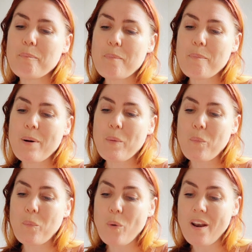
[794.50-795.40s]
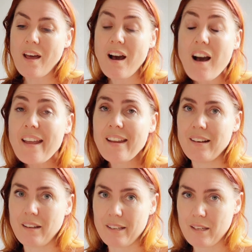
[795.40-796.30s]
But what I
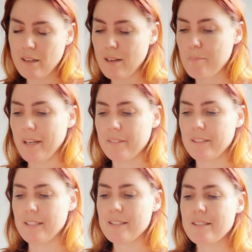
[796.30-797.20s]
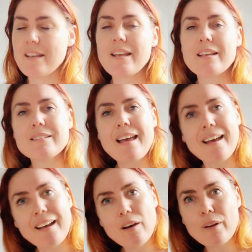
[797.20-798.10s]
like about this is
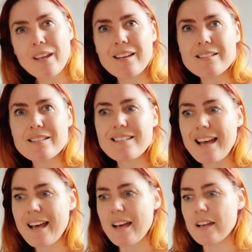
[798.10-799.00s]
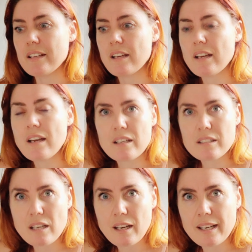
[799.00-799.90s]
how it can just add
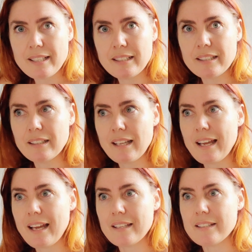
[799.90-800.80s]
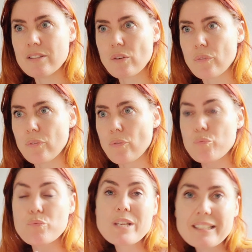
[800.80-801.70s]
tiny little add of
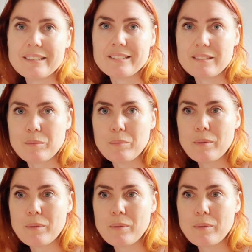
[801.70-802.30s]
realism